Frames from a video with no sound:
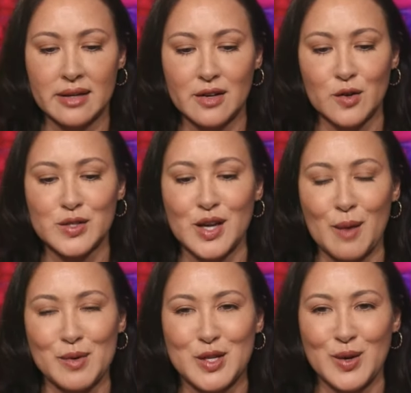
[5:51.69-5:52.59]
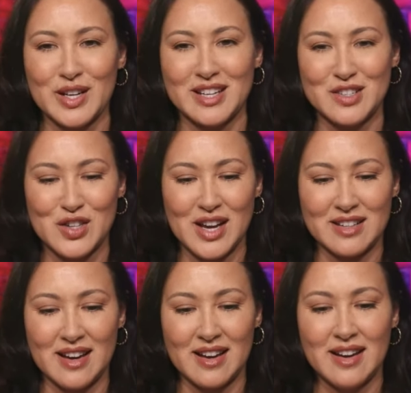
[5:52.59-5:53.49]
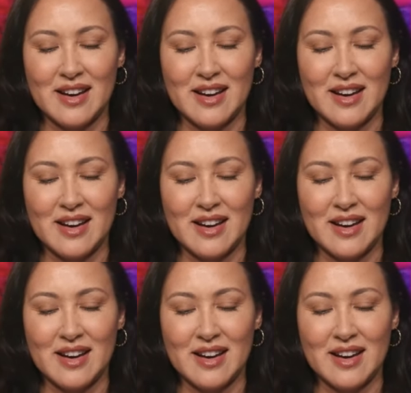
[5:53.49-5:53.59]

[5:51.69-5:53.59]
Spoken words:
Here's the opportunity agenda.